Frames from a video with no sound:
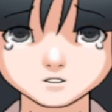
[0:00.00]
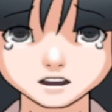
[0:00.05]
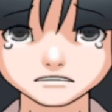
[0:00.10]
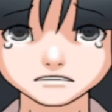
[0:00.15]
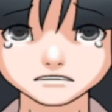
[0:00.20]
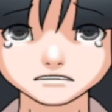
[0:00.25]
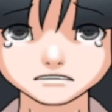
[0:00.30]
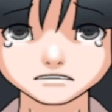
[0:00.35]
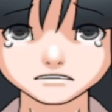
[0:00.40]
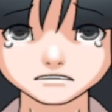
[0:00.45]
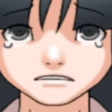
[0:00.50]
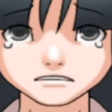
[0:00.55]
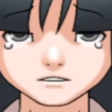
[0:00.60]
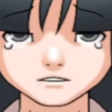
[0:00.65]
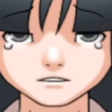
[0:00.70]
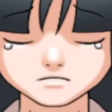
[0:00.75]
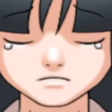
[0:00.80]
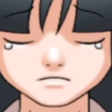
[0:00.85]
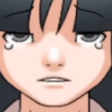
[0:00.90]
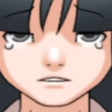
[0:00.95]
but
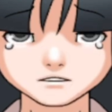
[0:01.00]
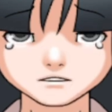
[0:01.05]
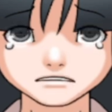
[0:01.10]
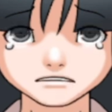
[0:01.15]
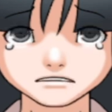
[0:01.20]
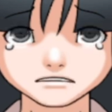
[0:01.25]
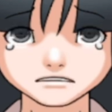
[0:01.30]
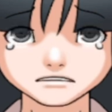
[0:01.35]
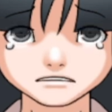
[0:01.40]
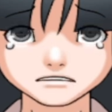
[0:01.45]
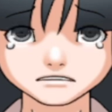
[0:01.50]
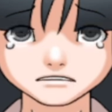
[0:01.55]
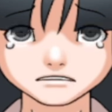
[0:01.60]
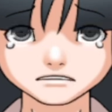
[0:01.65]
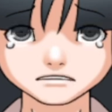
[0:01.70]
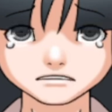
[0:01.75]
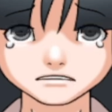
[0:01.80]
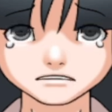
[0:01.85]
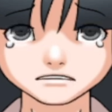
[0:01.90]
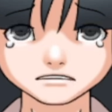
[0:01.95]
one shot from that thing
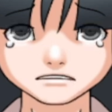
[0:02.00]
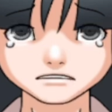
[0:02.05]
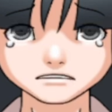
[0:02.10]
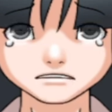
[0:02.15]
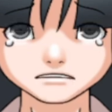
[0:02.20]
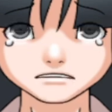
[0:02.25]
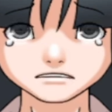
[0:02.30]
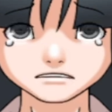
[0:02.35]
knocked me out.